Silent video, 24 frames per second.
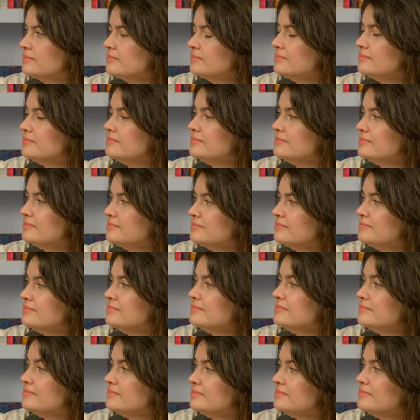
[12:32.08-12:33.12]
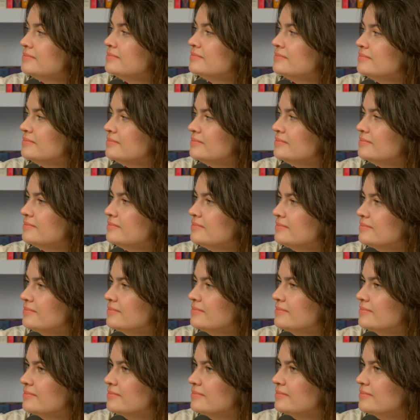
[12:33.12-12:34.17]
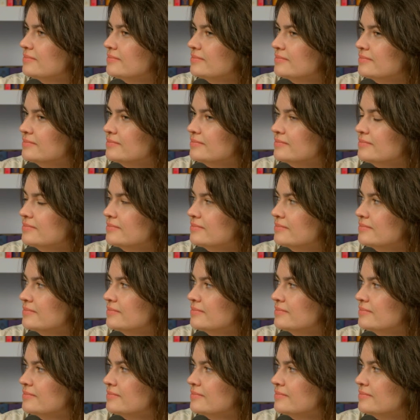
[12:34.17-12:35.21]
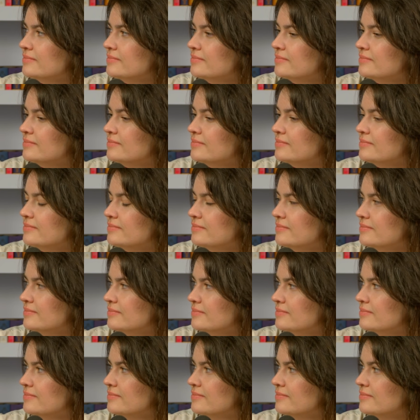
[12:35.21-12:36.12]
No words are spoken by the person on screen.